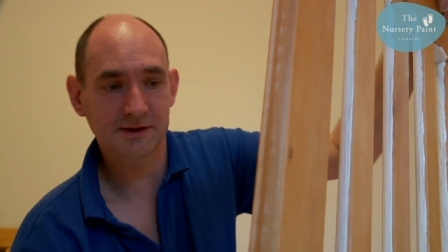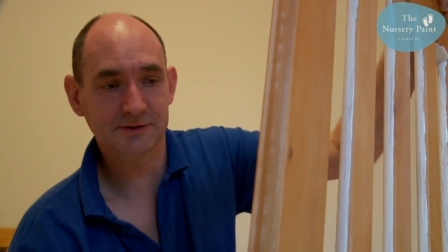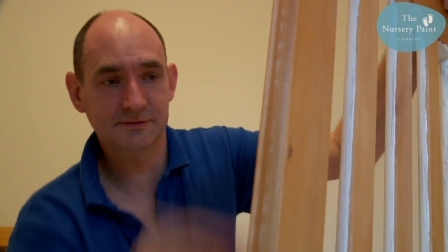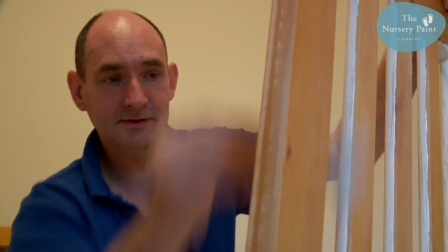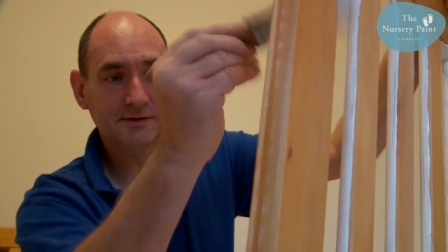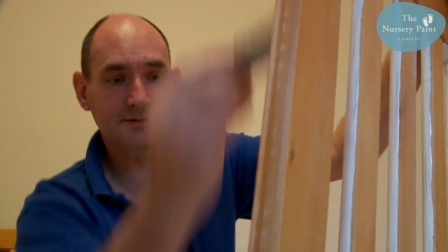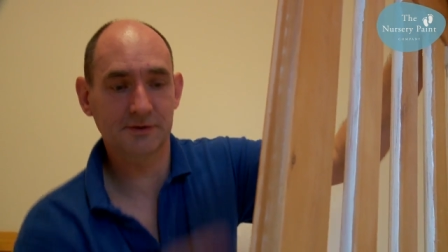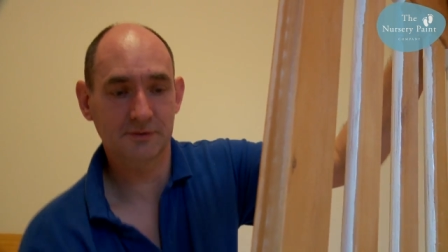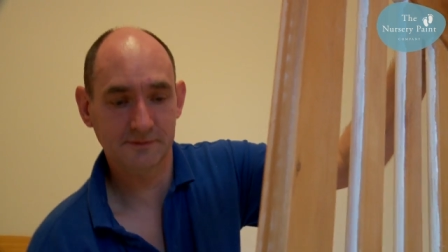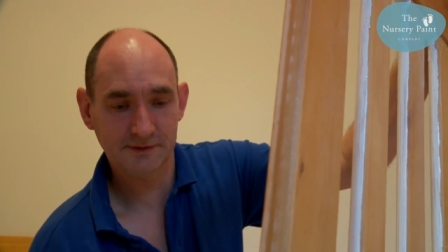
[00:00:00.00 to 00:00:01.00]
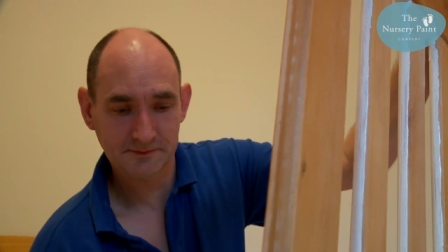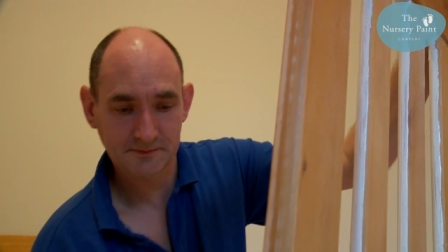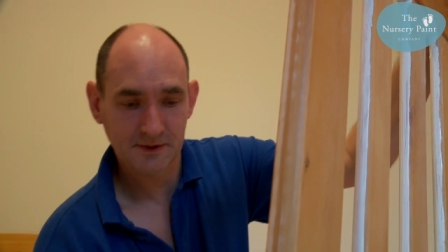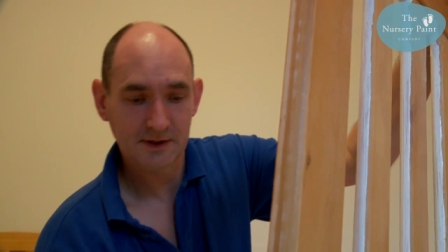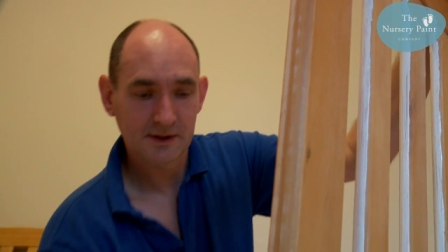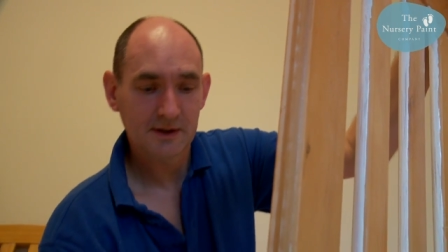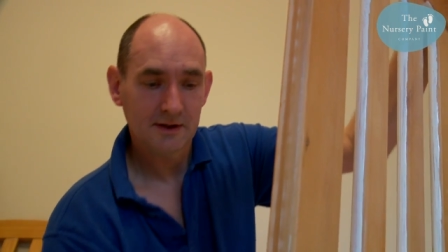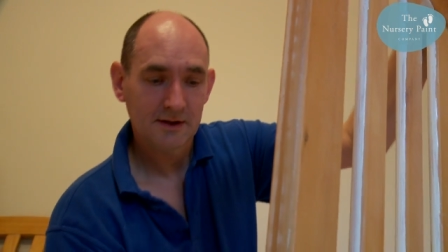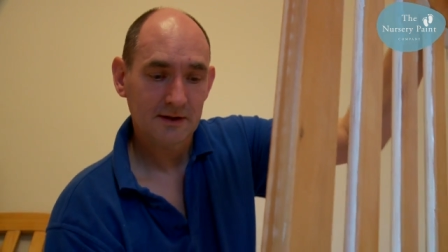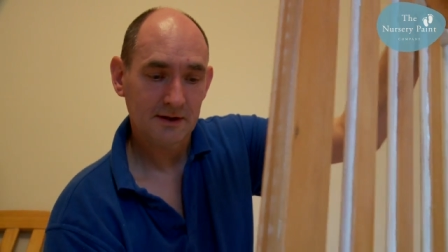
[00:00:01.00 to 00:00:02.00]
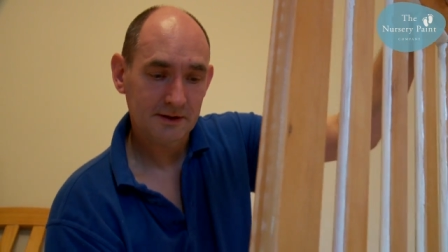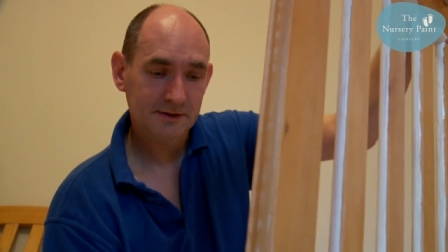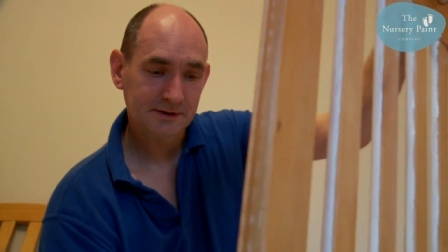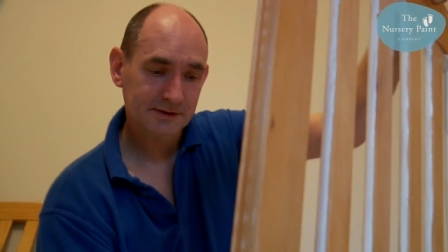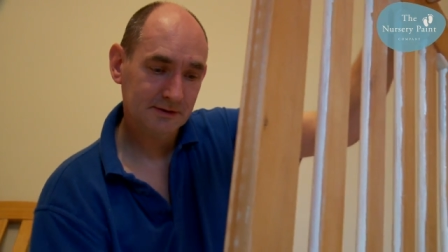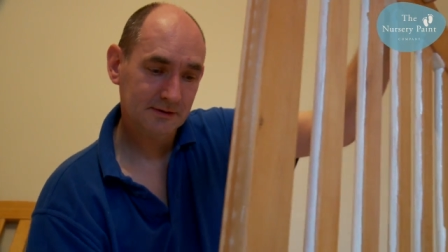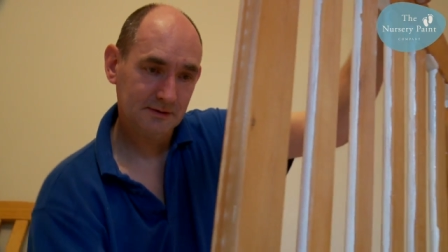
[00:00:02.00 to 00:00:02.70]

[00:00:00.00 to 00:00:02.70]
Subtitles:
is really good at covering, and